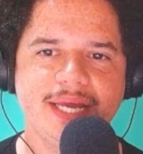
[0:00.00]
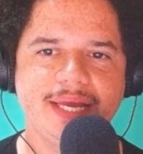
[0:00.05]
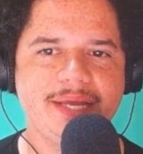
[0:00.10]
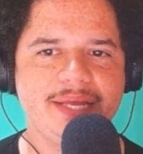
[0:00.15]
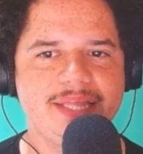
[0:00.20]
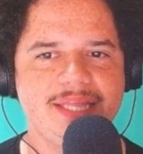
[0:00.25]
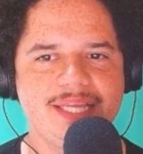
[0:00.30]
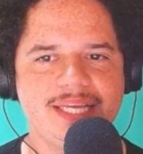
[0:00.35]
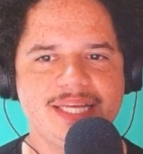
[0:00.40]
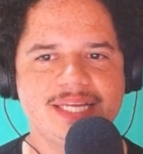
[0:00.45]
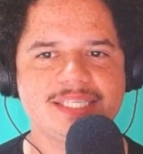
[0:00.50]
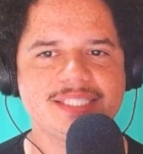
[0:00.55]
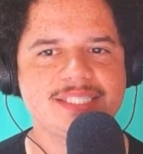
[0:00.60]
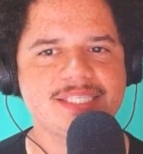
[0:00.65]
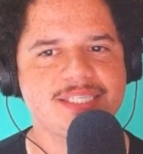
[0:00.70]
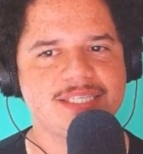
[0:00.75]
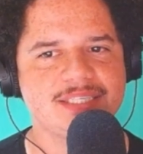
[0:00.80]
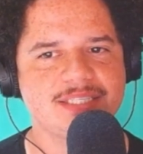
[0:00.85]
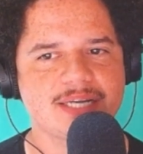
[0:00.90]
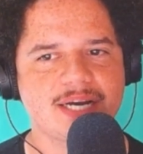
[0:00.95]
In the
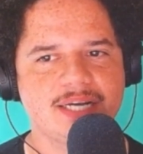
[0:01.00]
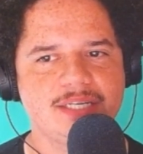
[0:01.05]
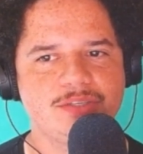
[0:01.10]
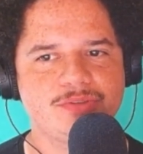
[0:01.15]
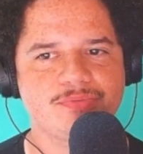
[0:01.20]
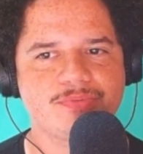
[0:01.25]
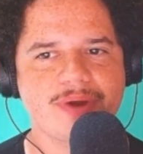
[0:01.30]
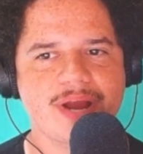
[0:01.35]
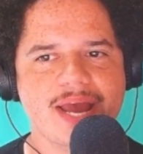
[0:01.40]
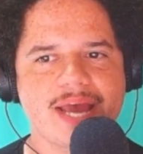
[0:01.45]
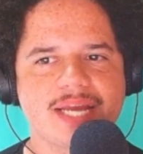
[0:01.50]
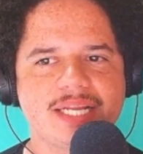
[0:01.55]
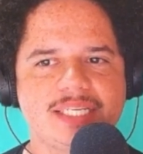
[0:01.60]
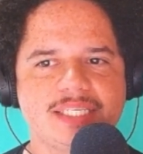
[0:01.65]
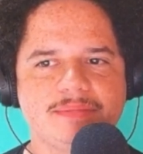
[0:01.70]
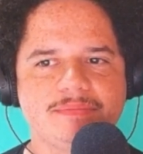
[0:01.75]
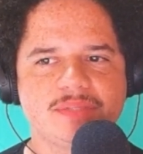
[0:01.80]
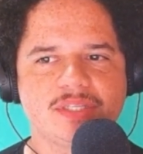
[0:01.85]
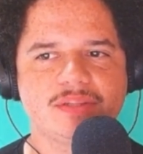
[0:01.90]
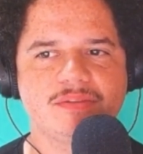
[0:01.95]
instant, I dragged
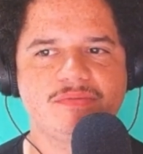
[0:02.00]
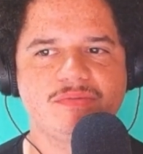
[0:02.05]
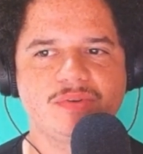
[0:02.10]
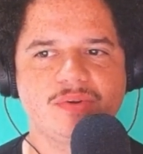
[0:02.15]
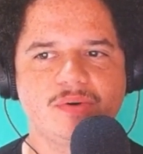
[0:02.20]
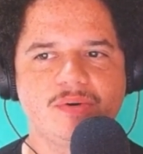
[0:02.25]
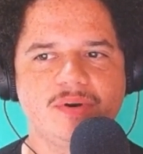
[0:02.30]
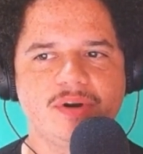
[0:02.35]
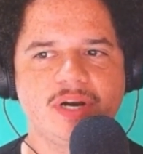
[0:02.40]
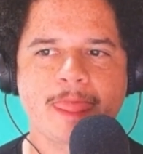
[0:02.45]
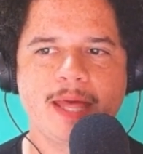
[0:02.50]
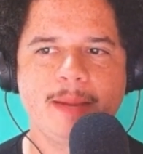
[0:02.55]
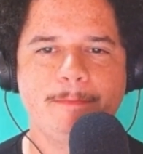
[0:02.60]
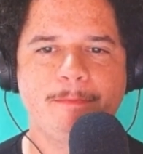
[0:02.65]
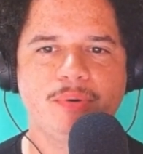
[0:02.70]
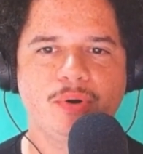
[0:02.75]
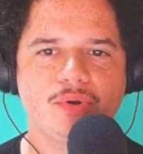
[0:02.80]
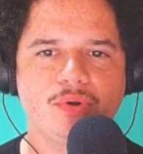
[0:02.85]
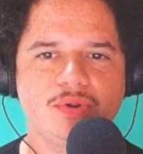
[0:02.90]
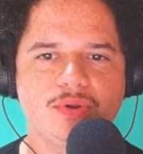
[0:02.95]
him to the floor and
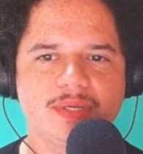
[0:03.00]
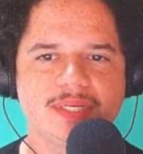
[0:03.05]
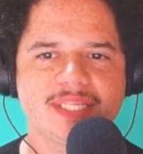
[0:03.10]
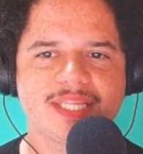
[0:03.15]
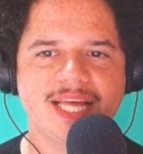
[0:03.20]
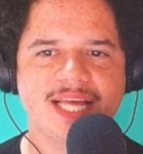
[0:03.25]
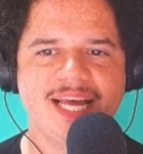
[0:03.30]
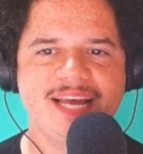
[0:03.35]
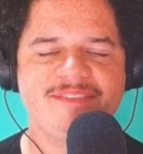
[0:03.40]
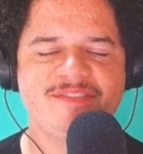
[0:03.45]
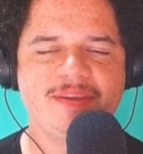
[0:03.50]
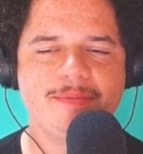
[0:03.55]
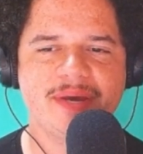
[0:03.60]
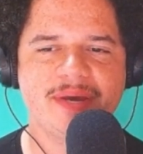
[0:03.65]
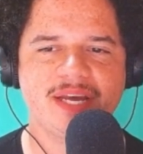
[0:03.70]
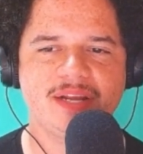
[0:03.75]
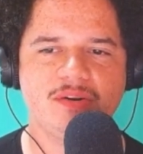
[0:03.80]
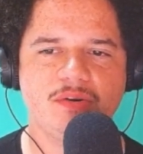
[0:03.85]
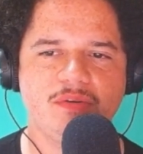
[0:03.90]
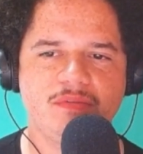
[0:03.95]
pulled the heavy
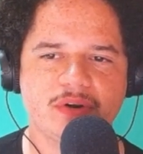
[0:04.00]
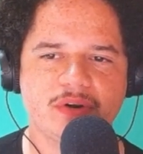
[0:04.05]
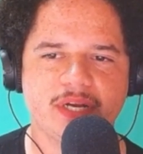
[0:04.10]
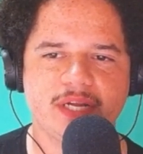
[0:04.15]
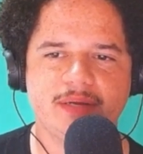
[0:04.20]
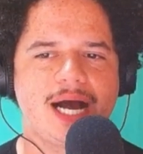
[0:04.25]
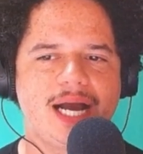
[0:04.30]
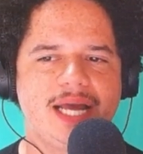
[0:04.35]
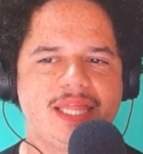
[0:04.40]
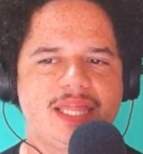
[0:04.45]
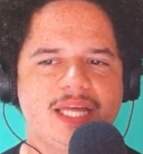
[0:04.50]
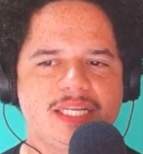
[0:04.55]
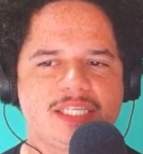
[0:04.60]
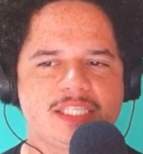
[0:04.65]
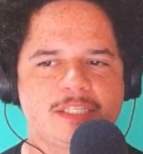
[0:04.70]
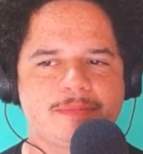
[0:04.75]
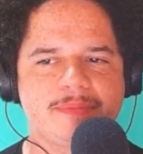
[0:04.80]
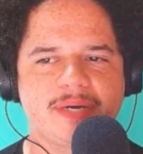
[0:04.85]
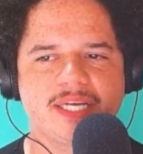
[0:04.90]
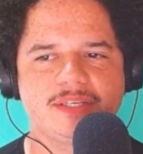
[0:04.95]
bed over him. I then
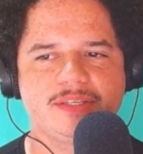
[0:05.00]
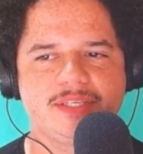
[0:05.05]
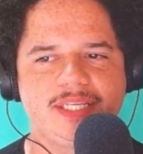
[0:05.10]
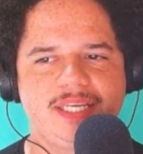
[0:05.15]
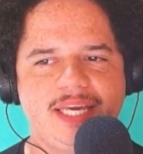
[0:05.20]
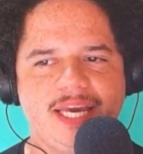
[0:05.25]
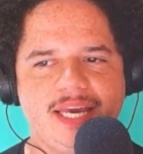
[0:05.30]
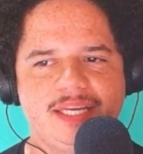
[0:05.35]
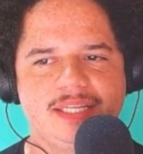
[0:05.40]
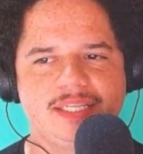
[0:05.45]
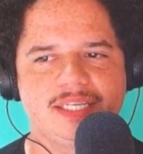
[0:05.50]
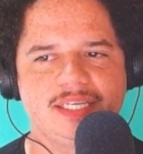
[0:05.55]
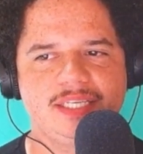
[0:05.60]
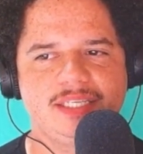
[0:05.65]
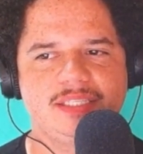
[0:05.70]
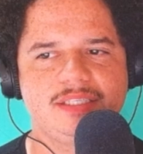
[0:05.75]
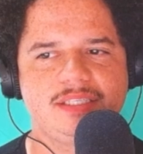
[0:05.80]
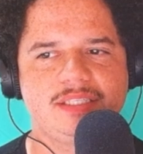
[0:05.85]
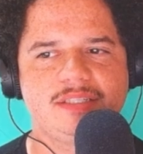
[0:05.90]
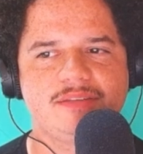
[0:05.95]
smiled
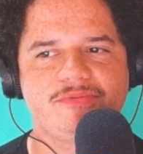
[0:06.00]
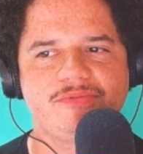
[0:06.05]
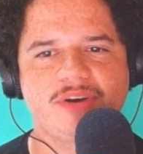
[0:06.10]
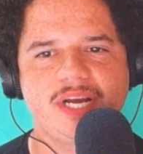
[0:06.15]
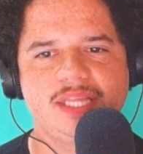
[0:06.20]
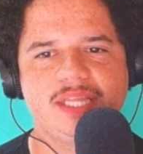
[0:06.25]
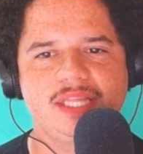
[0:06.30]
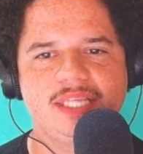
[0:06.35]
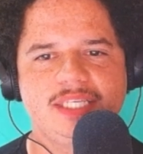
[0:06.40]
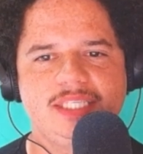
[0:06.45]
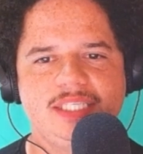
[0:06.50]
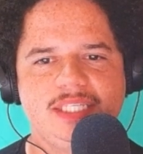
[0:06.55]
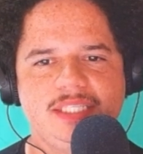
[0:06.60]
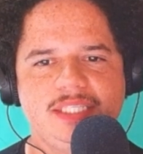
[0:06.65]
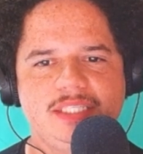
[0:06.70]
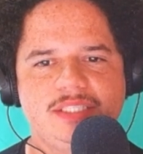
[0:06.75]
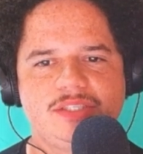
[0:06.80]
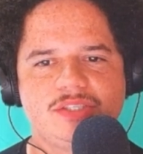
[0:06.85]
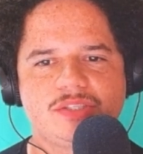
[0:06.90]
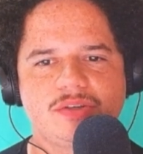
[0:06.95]
gaily to find the
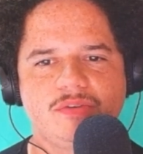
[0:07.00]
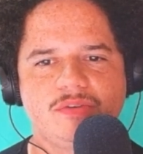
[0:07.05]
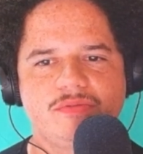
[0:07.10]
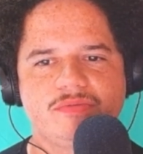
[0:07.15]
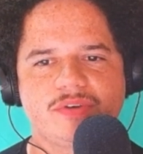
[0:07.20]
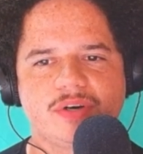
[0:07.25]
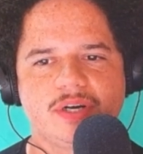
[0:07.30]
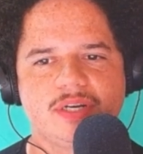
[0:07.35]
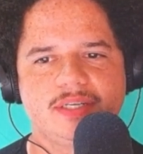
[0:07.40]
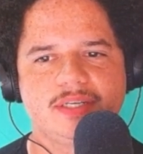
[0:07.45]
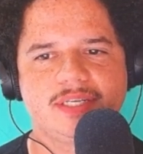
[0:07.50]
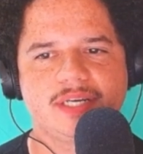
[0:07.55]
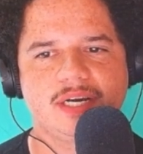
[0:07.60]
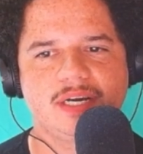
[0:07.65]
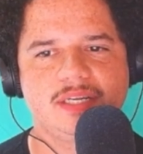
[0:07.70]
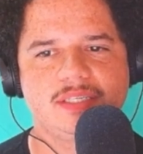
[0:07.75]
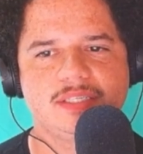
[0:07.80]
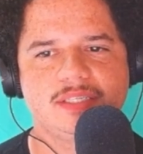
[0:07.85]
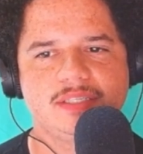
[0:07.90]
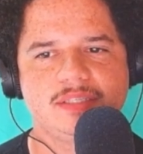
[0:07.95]
deed so far
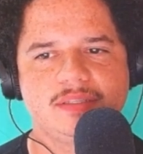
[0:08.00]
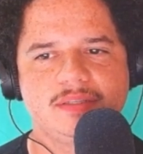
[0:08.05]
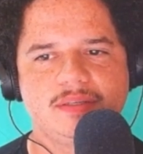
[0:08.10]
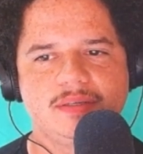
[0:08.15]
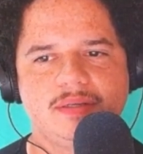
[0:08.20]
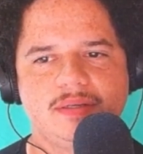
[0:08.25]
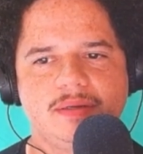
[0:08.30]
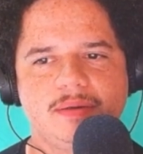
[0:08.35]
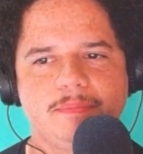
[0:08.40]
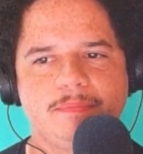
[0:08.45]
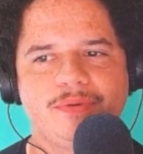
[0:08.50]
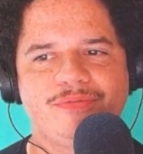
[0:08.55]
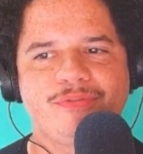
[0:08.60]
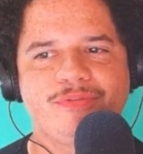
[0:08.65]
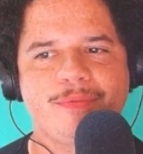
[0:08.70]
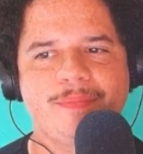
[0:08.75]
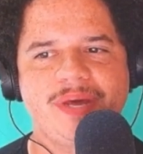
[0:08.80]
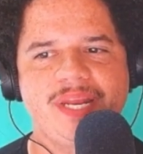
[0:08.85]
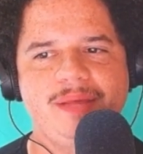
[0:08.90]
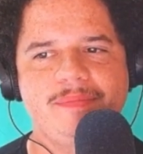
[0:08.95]
done. But
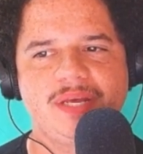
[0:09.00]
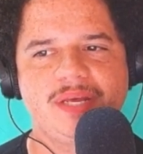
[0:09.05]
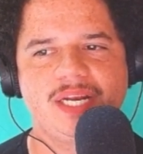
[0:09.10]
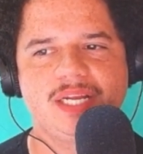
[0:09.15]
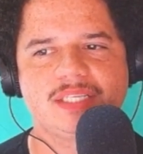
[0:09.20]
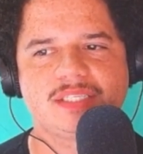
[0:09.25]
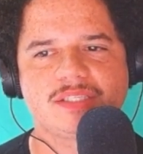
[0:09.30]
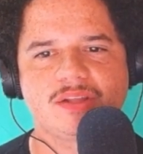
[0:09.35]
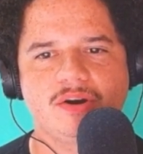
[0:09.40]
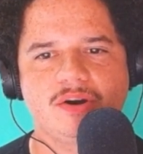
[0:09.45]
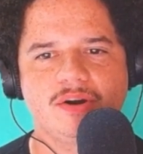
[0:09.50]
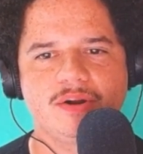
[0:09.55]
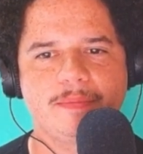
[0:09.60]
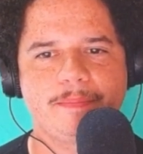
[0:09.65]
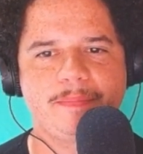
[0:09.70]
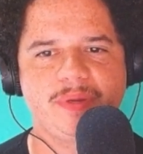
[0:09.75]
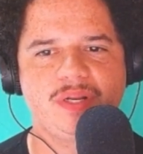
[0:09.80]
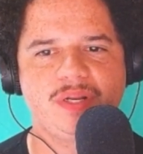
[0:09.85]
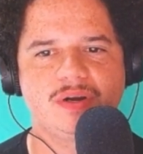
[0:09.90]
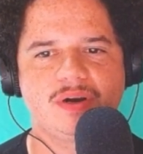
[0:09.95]
for many minutes the
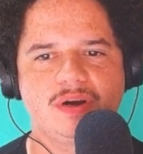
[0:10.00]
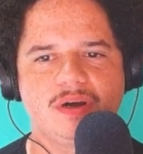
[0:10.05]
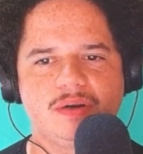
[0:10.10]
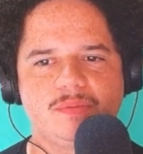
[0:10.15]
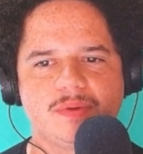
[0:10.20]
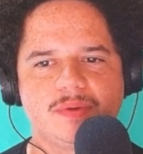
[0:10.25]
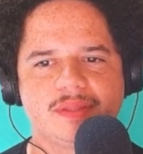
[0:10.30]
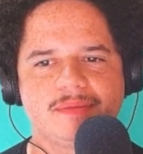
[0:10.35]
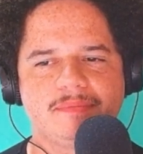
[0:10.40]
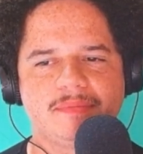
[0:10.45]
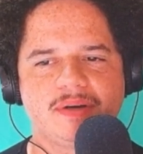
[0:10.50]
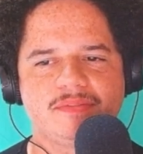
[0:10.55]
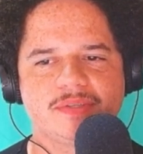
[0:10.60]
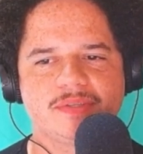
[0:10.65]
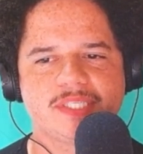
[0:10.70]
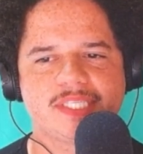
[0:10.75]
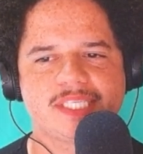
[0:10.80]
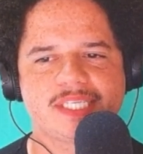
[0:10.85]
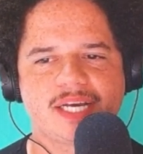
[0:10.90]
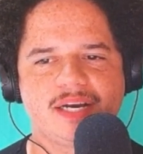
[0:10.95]
heart beat on with
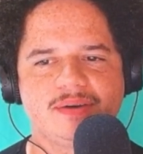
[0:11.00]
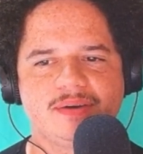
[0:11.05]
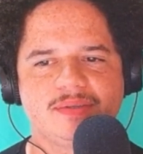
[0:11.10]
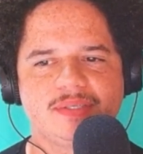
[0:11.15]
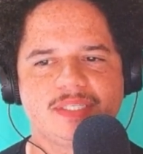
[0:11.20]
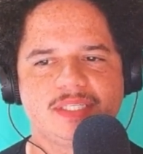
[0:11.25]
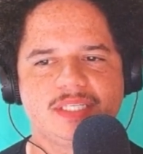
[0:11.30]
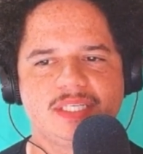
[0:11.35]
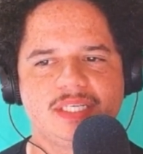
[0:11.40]
muffled sound.